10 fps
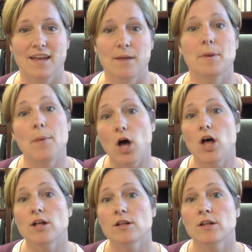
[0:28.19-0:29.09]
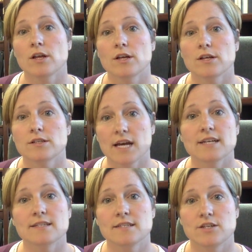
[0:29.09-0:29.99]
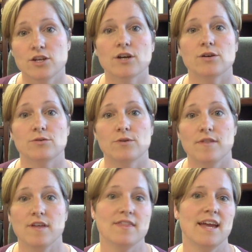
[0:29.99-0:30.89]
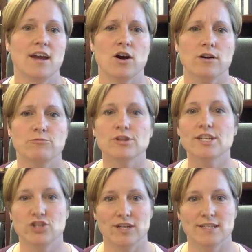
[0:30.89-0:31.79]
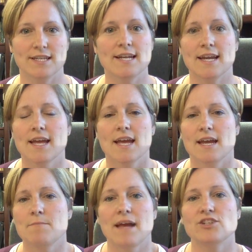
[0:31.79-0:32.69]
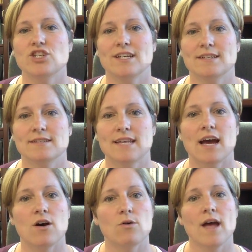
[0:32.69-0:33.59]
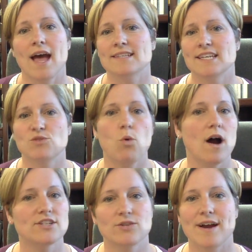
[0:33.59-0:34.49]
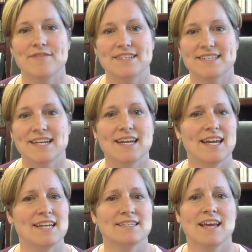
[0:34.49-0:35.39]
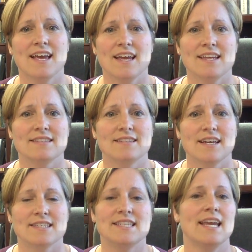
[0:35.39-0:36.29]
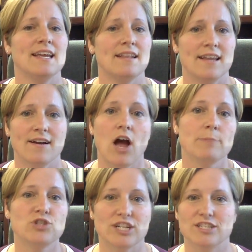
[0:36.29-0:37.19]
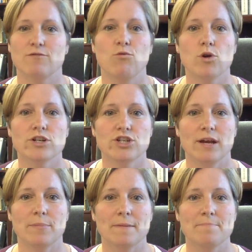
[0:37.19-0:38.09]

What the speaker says: But Paul does know that they are religious, and he mentions how, as he's walked around the city, he's seen their objects of worship.